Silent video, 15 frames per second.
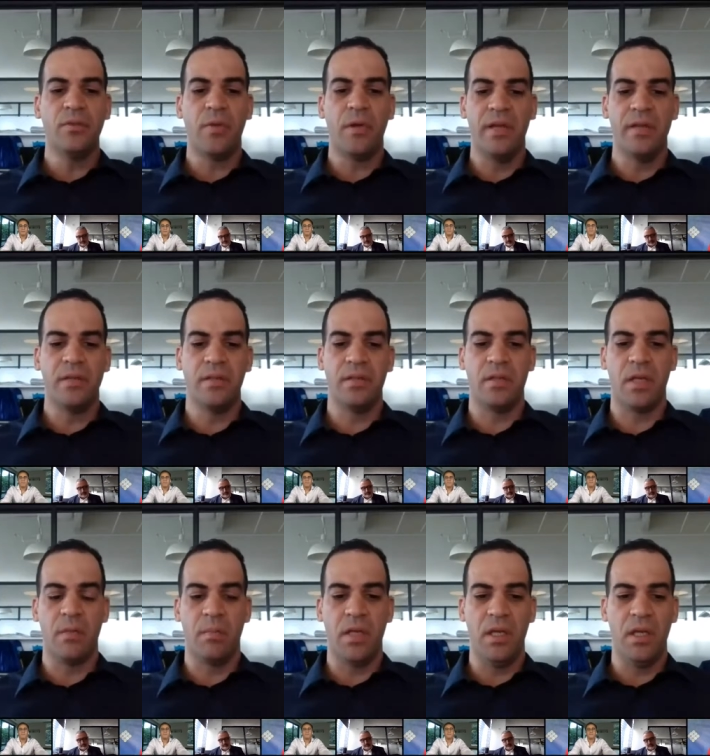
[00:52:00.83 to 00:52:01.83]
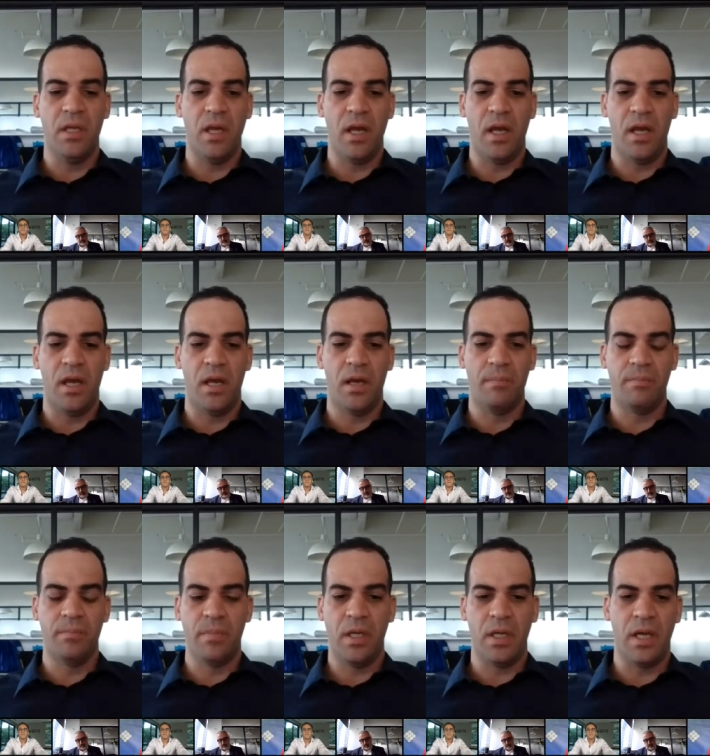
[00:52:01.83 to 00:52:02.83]
main trends is going to be
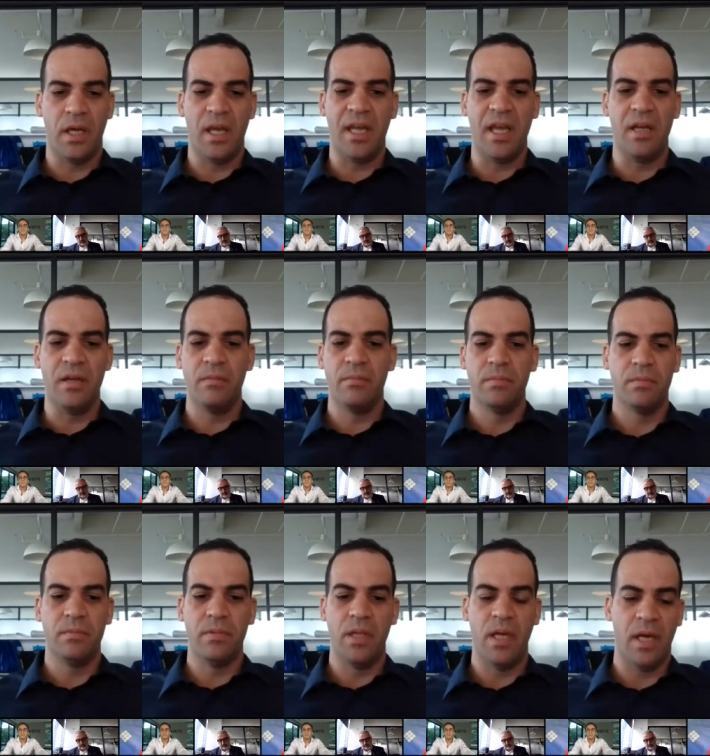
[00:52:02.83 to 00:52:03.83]
again